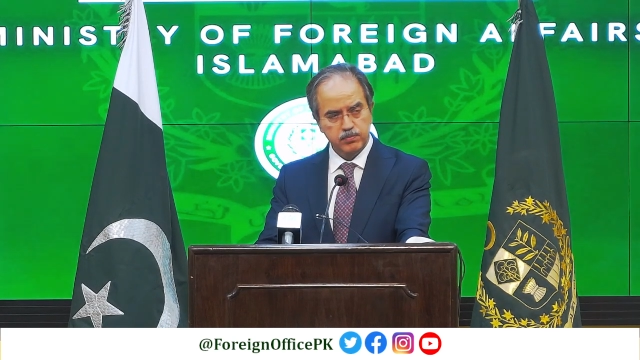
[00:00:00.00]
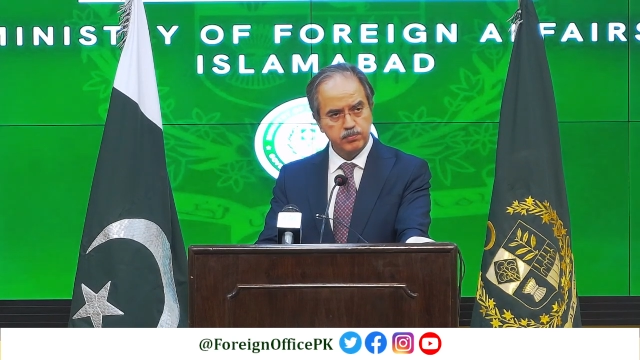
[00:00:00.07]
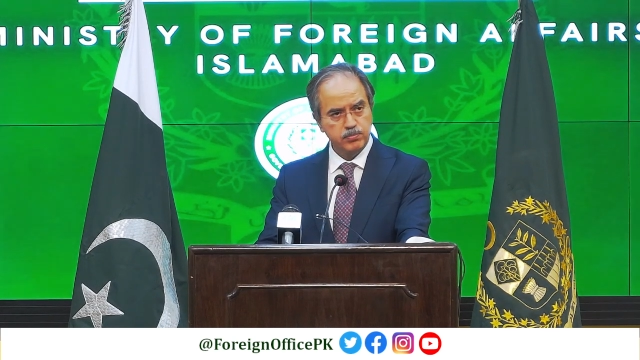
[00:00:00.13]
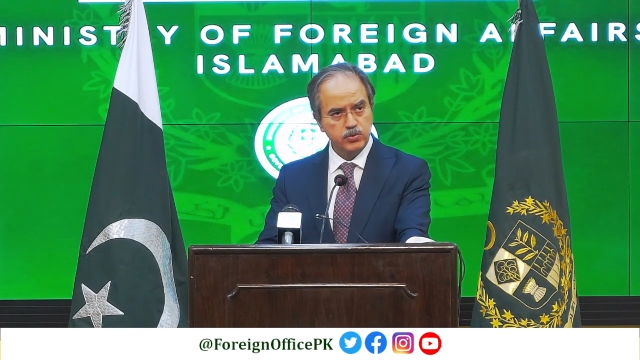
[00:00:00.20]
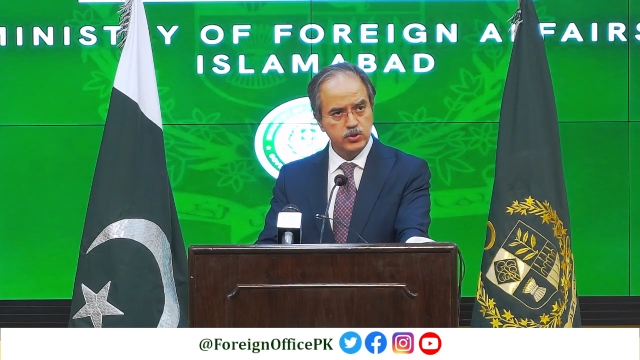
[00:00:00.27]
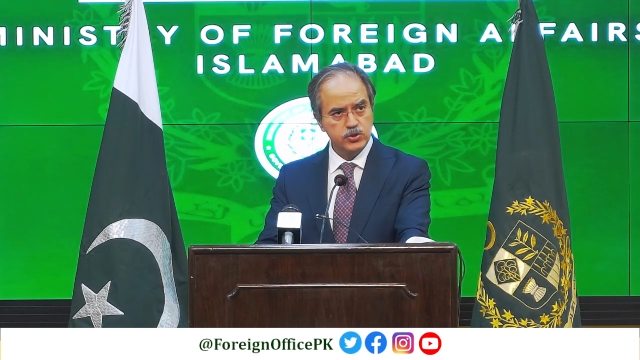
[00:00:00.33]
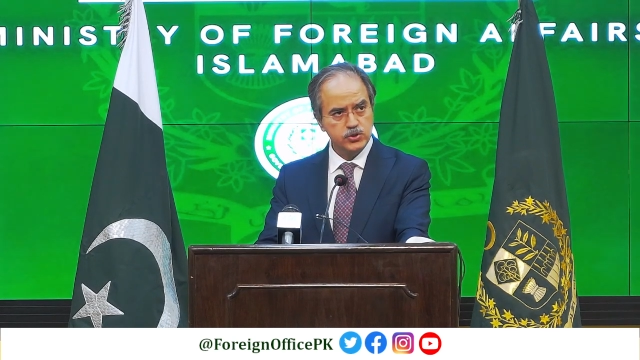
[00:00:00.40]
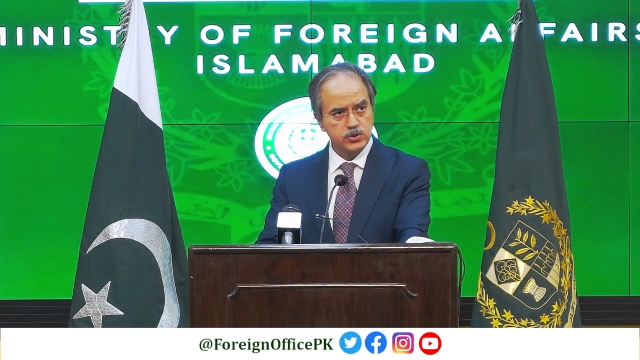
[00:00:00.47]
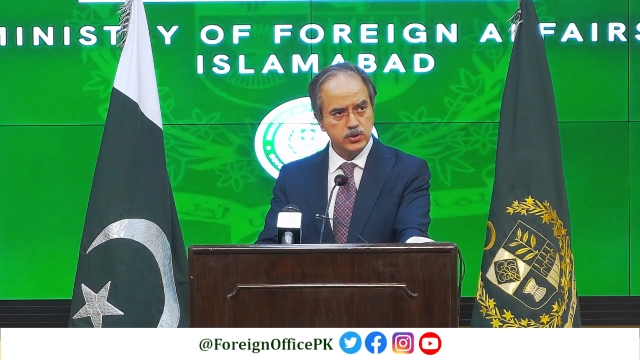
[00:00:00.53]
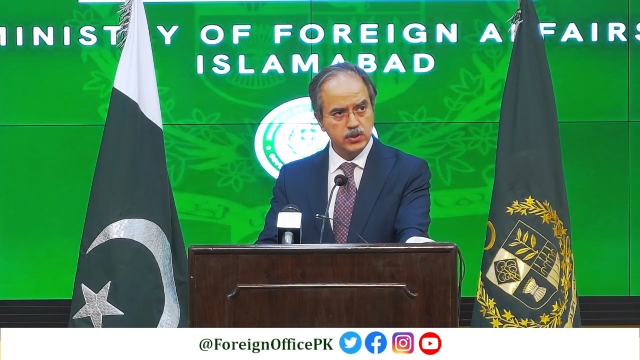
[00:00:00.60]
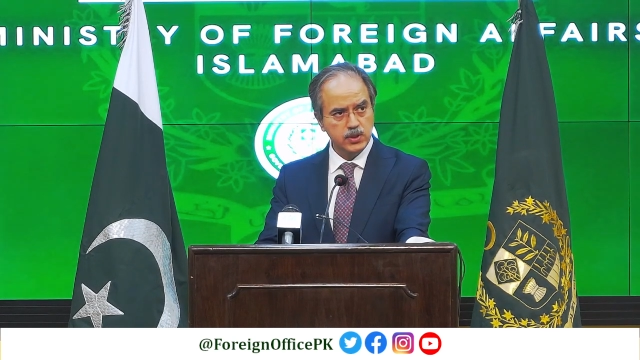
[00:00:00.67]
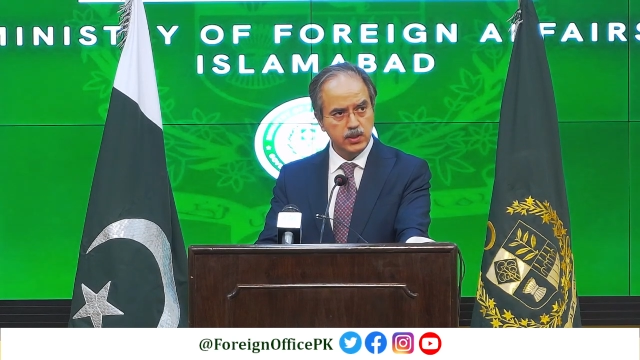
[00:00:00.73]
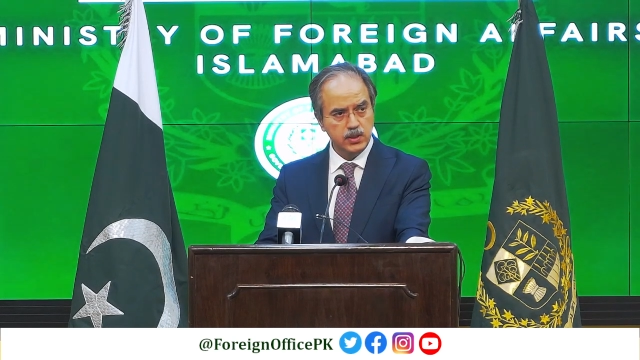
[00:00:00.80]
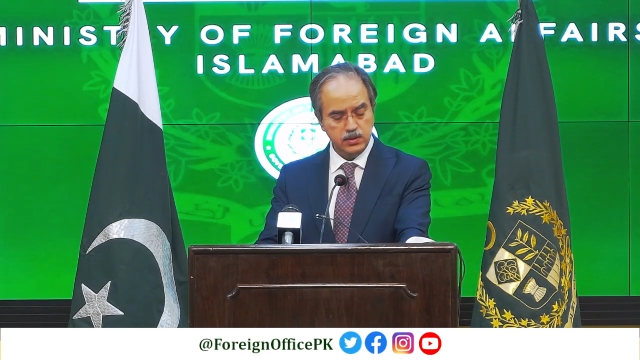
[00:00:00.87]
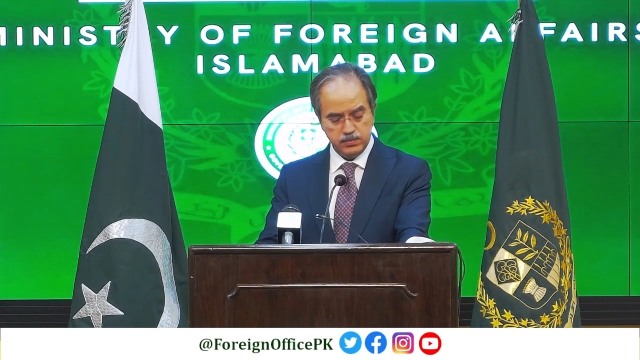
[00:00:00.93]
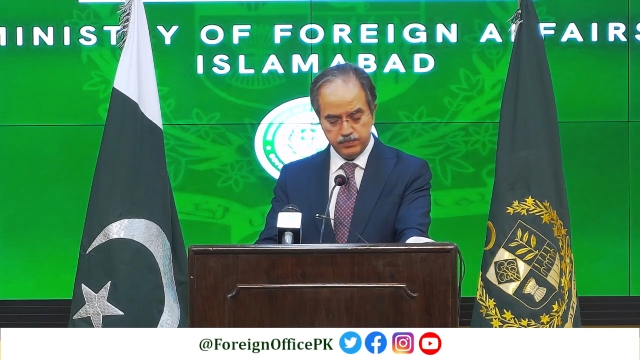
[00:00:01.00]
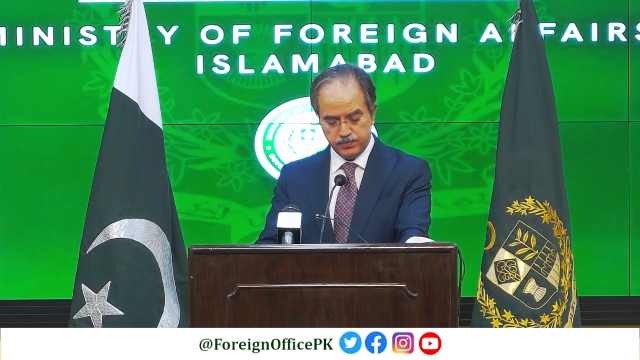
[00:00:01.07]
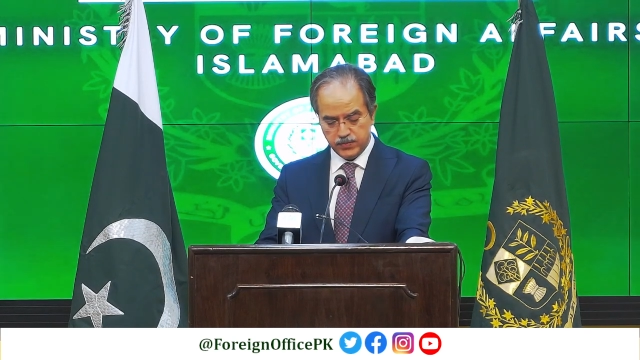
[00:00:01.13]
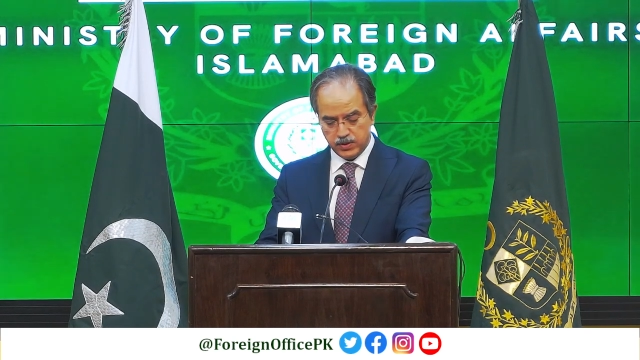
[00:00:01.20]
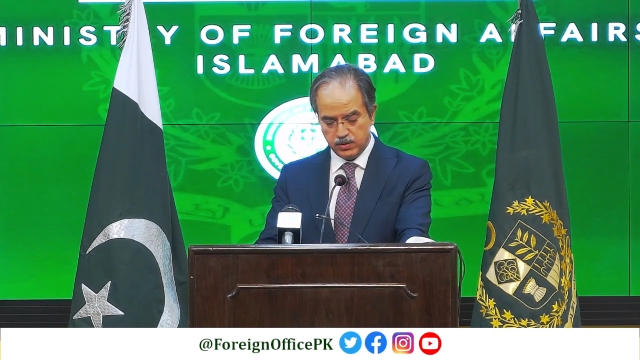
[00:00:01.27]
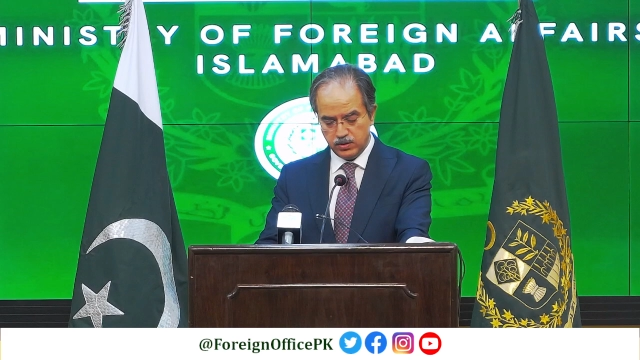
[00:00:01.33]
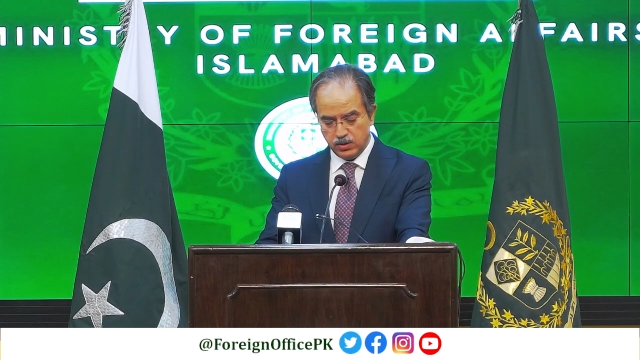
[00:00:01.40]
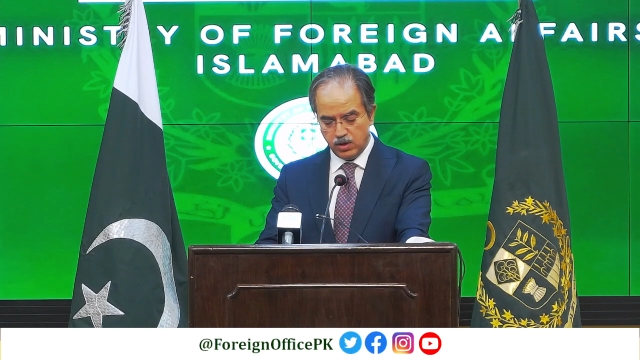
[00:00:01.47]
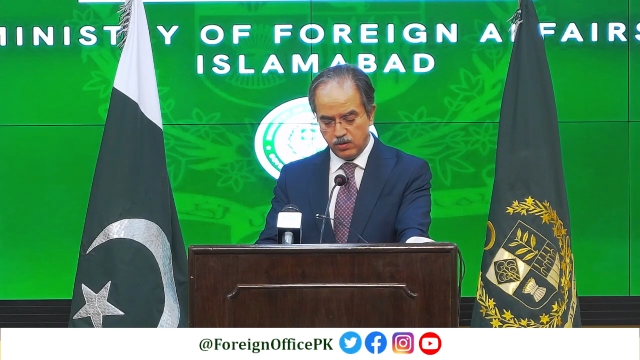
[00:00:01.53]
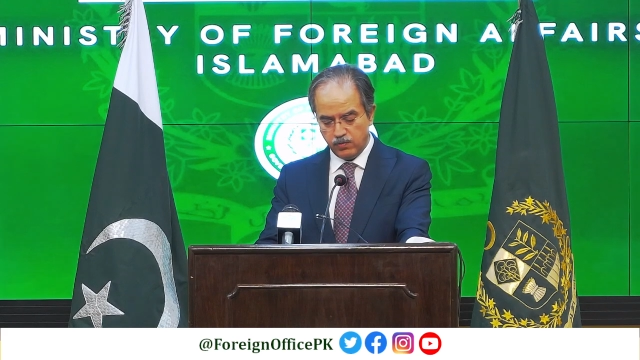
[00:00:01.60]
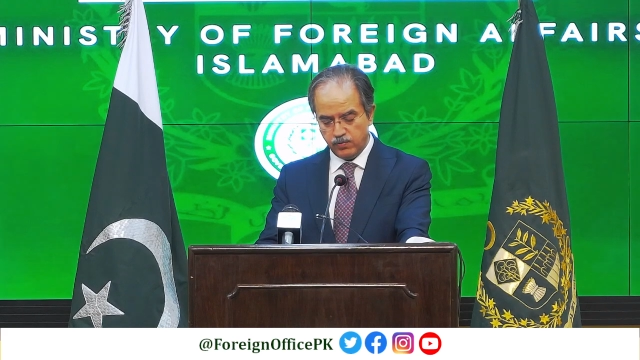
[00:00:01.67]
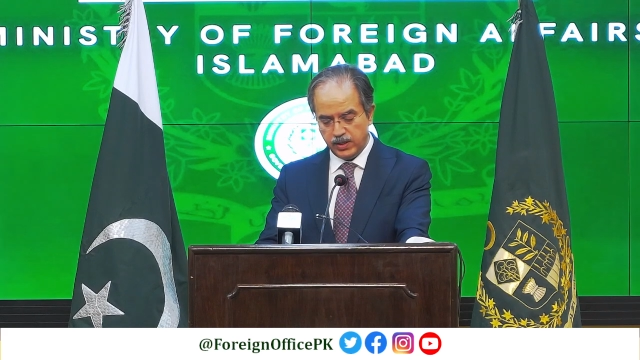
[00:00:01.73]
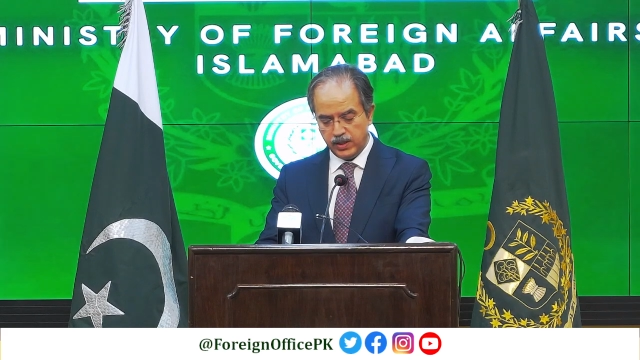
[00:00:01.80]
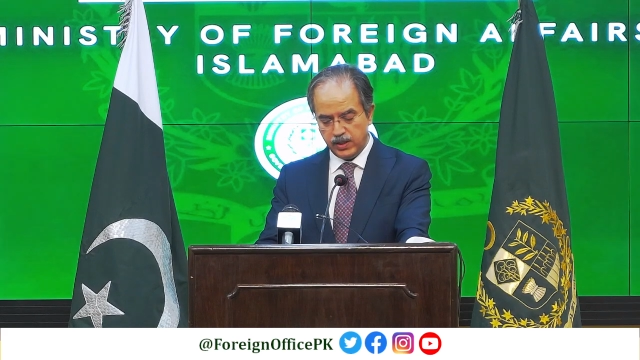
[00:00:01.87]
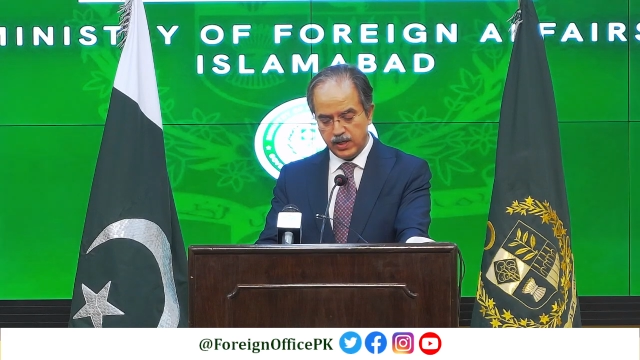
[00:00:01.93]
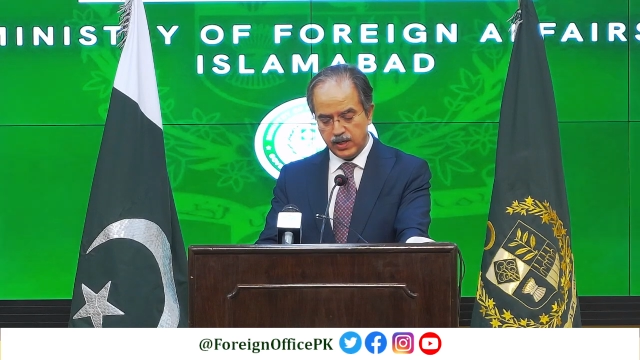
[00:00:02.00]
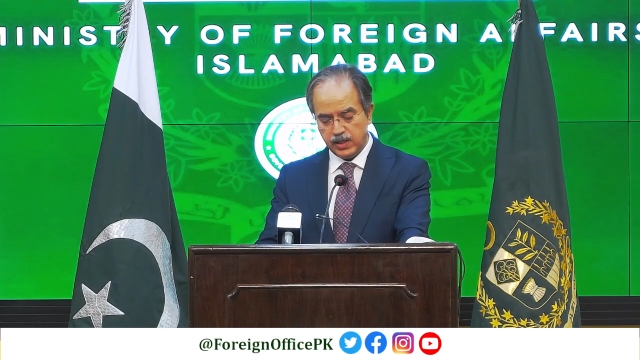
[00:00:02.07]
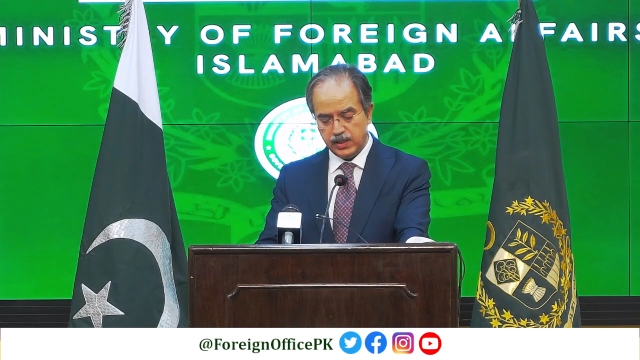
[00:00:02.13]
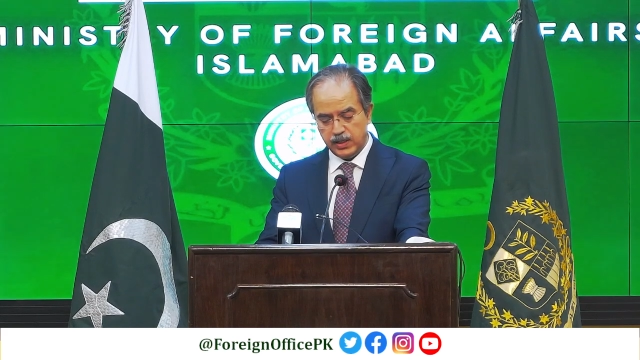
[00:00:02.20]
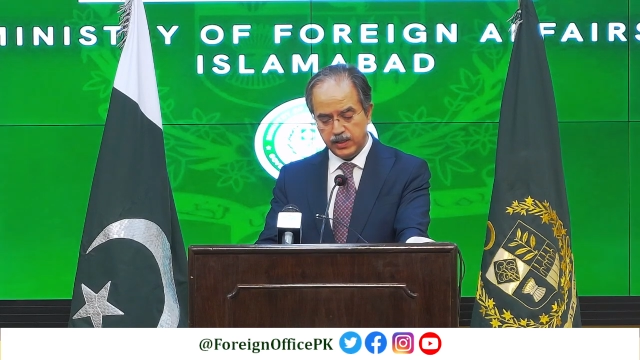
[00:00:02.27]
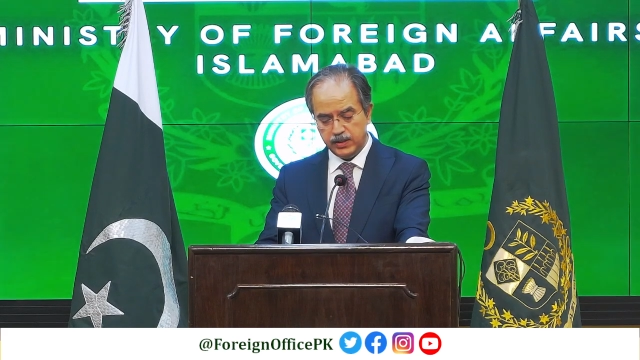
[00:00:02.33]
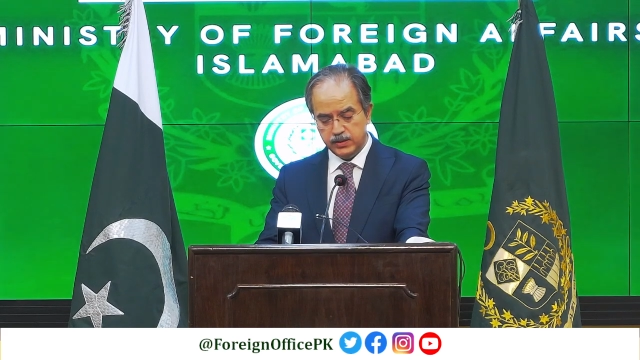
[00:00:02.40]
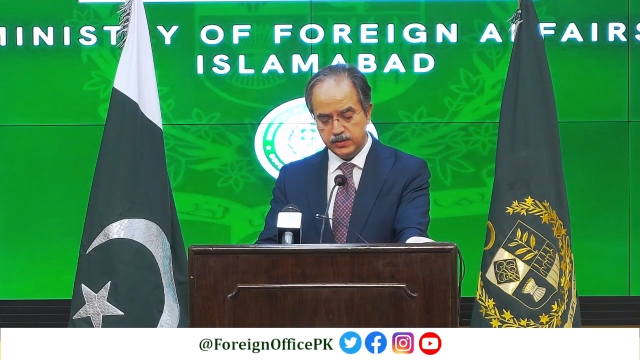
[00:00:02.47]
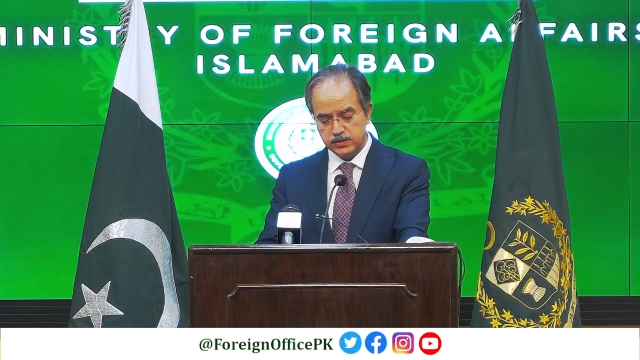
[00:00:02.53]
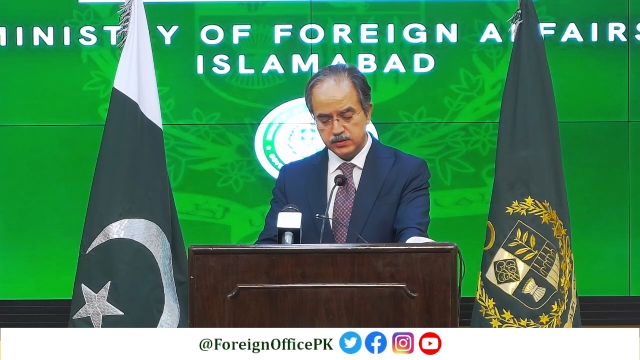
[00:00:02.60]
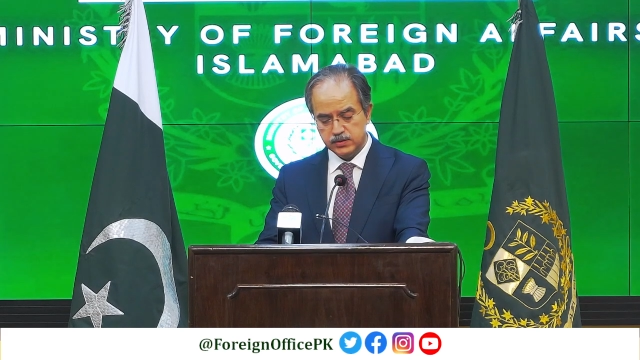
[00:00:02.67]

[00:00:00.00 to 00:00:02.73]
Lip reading: Portugal, Norway, Ireland,